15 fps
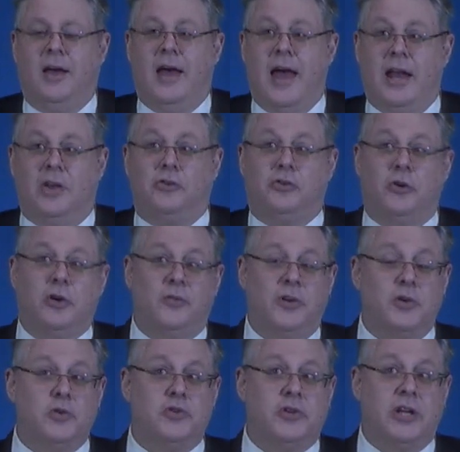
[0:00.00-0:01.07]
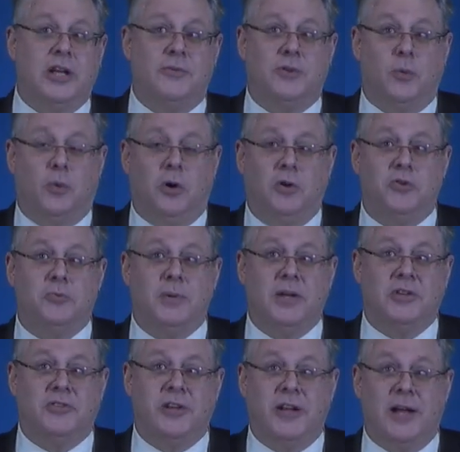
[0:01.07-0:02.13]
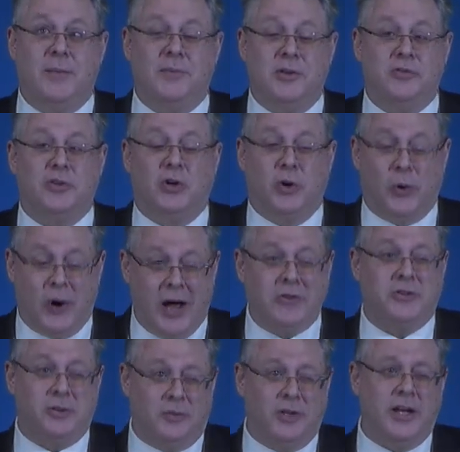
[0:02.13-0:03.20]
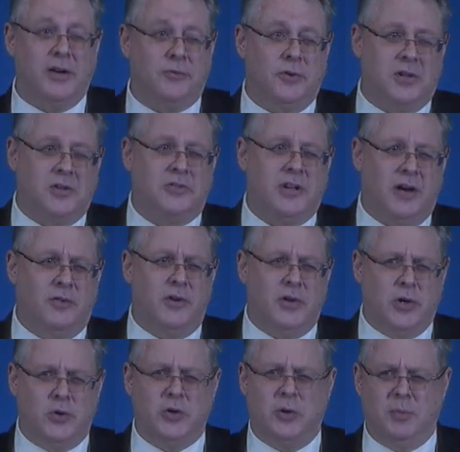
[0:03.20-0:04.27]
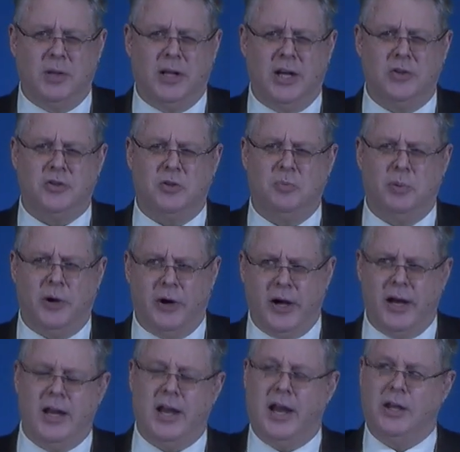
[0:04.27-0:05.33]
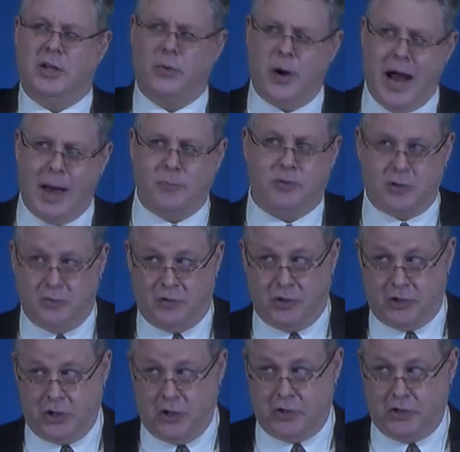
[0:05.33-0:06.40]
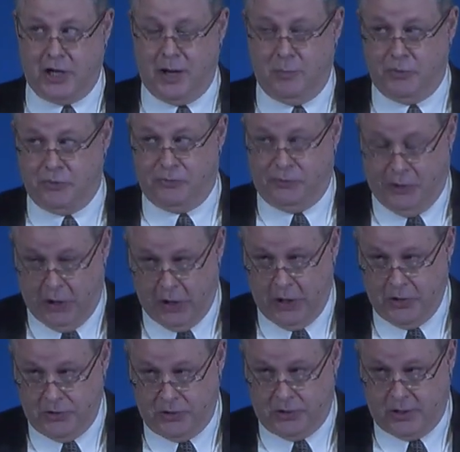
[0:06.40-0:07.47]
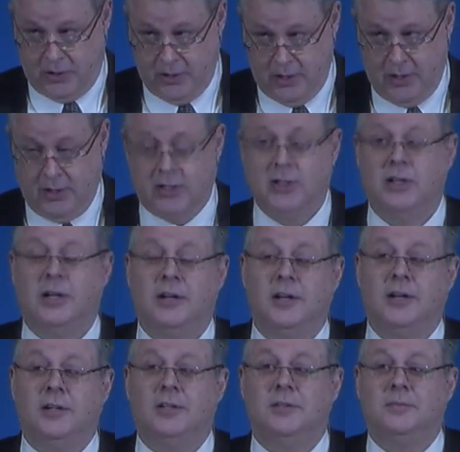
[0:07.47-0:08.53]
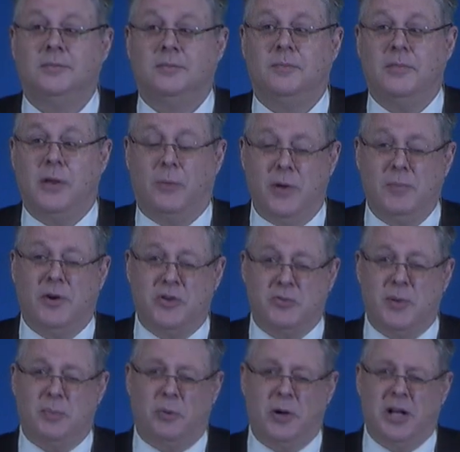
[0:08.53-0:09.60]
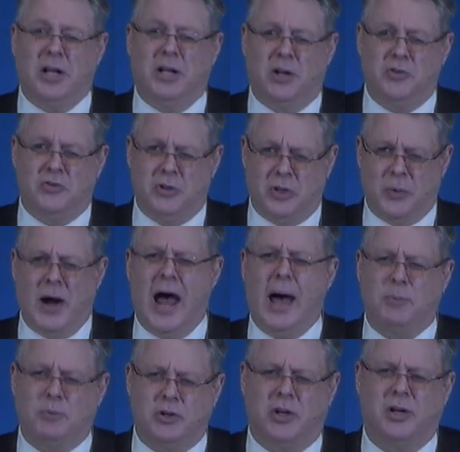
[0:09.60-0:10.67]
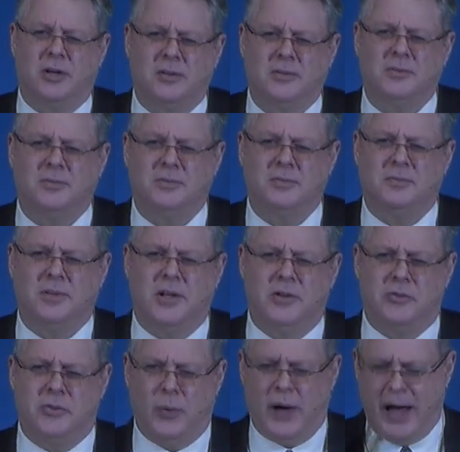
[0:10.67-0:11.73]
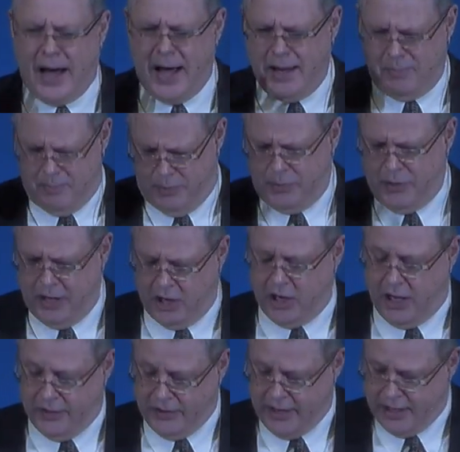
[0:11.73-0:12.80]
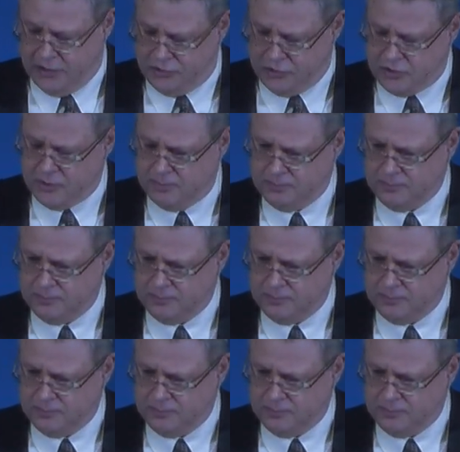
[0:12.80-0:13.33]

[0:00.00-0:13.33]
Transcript: And it's sort of interesting if the world is being set up this aggressively for the seven year tribulation period and the rapture of the church comes first, then we must be pretty close to the rapture, is the way I think on this.